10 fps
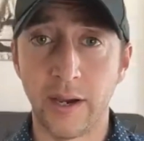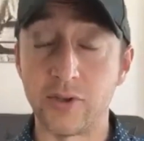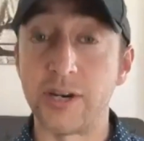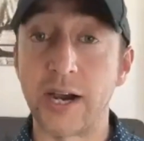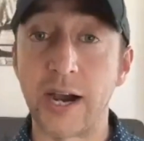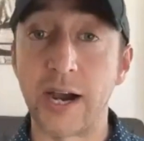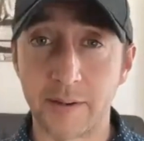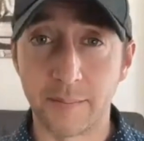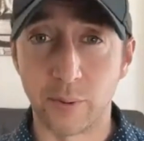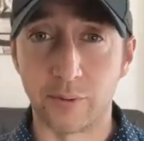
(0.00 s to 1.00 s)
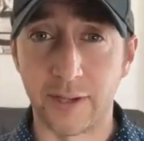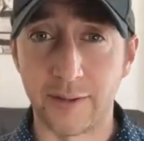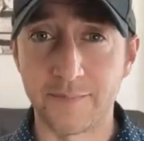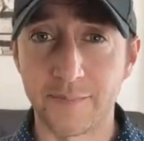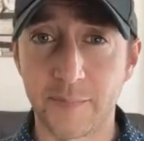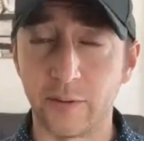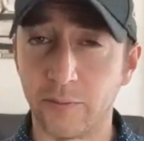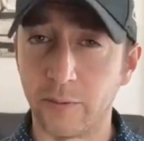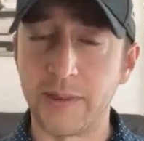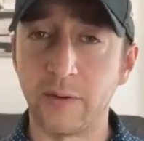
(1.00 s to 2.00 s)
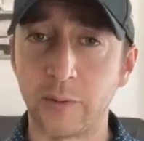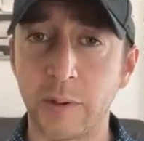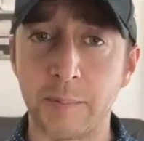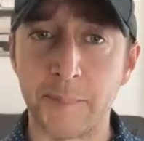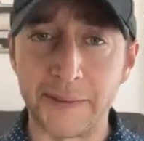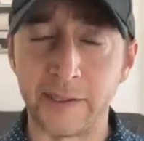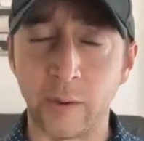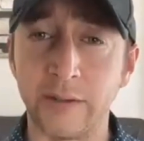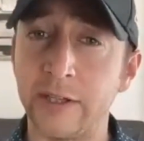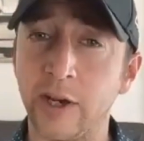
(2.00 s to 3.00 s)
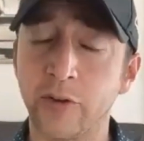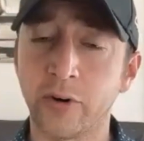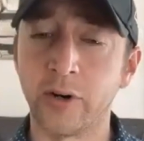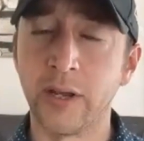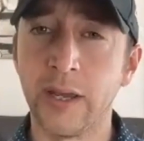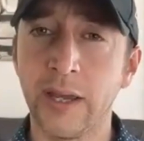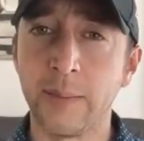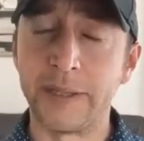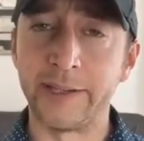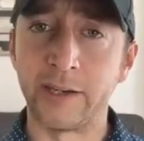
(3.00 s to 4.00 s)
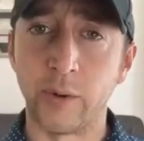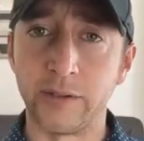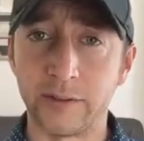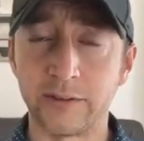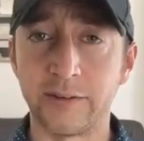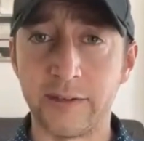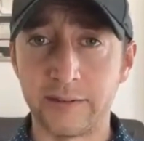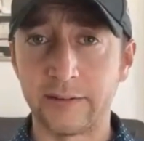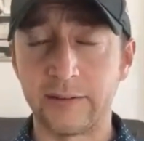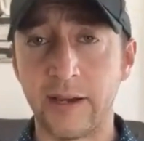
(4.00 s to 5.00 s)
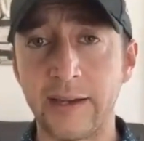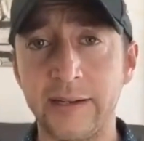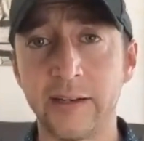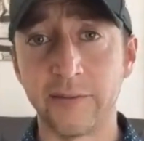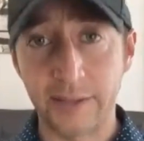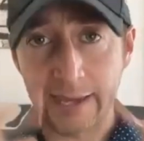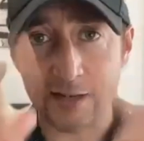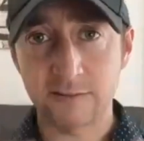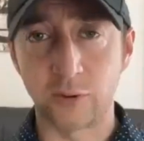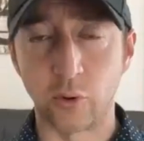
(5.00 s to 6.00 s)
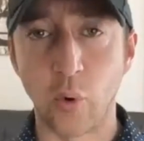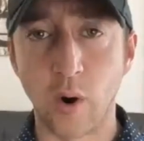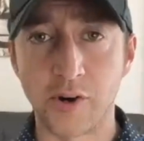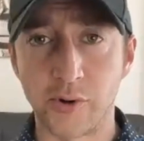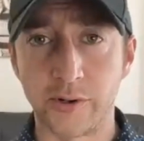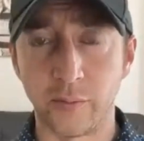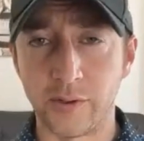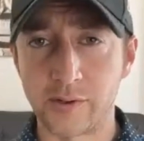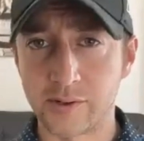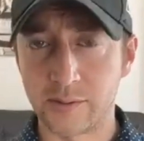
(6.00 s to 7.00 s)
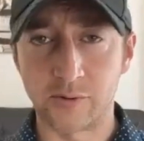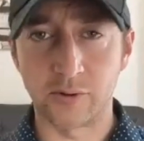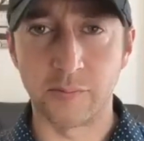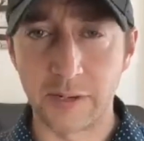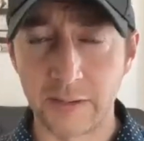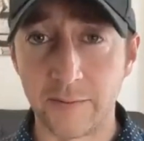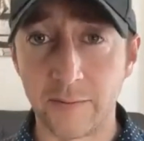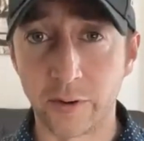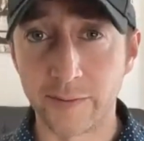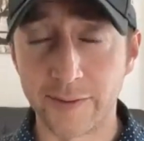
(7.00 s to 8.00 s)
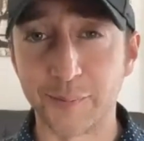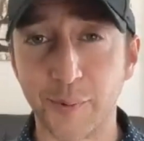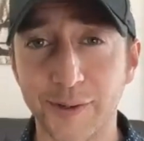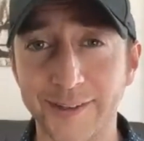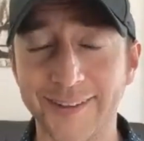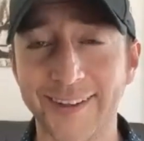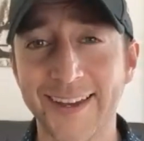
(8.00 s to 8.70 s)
job per se. So for me, those are my big takeaways. The other big takeaway is this idea of the cash flow quadrant, which I'm sure many of you have heard at this point,